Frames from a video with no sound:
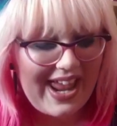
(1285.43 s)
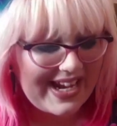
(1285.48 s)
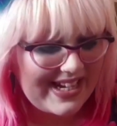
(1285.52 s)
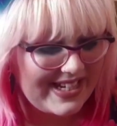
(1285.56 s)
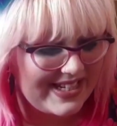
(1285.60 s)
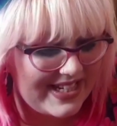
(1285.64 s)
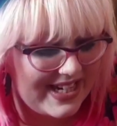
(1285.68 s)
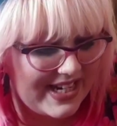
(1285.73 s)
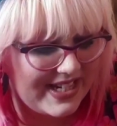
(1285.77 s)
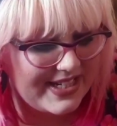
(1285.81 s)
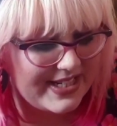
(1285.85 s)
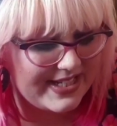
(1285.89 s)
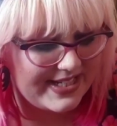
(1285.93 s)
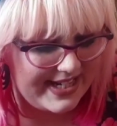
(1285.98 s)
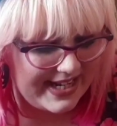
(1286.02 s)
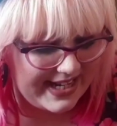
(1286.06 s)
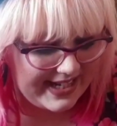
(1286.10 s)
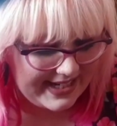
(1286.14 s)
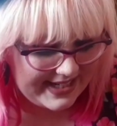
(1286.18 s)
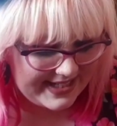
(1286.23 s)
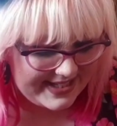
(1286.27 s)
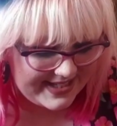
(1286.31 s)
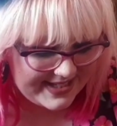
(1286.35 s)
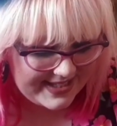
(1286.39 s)
then I did
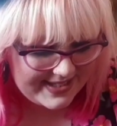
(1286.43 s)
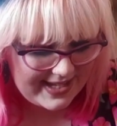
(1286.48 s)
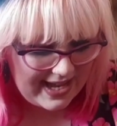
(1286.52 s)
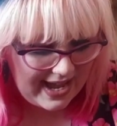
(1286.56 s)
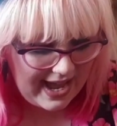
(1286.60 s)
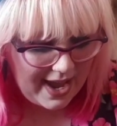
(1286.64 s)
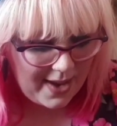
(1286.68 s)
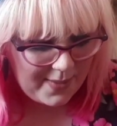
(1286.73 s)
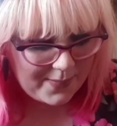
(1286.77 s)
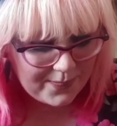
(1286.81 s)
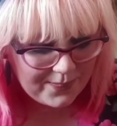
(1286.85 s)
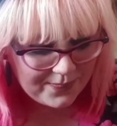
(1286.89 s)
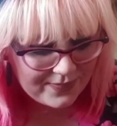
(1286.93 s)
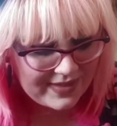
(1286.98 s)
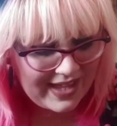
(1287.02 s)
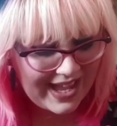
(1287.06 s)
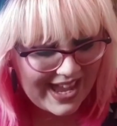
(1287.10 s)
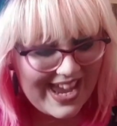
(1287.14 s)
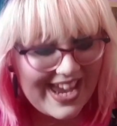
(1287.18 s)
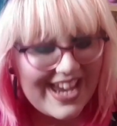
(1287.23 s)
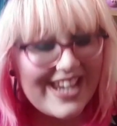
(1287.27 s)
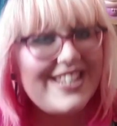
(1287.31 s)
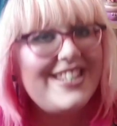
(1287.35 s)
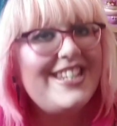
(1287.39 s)
take a, um,
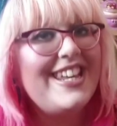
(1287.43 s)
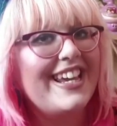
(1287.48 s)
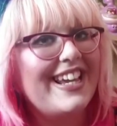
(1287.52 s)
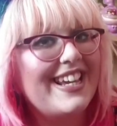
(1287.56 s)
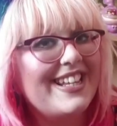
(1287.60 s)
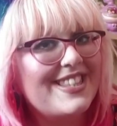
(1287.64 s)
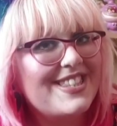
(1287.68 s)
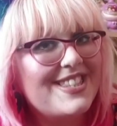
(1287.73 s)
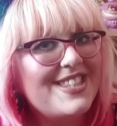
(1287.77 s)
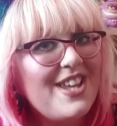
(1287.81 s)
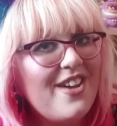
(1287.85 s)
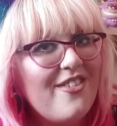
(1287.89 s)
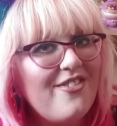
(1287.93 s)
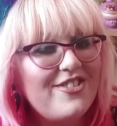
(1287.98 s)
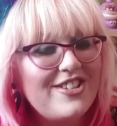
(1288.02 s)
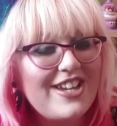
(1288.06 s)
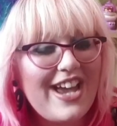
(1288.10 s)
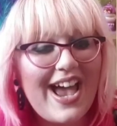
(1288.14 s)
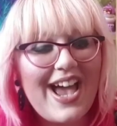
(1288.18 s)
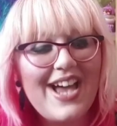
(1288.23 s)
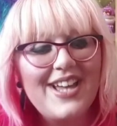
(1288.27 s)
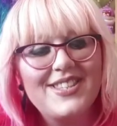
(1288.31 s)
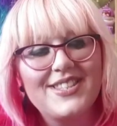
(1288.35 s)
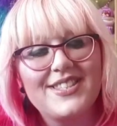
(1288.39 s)
take a sniff
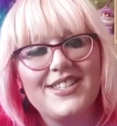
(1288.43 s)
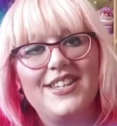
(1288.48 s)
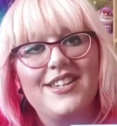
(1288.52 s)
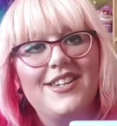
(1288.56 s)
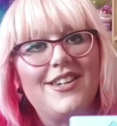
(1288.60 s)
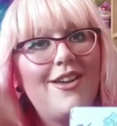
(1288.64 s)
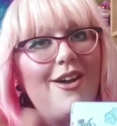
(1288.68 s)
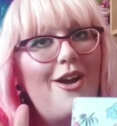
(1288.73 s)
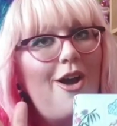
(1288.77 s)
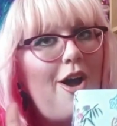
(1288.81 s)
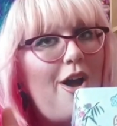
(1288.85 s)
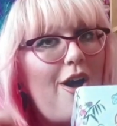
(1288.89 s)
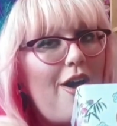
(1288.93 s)
test and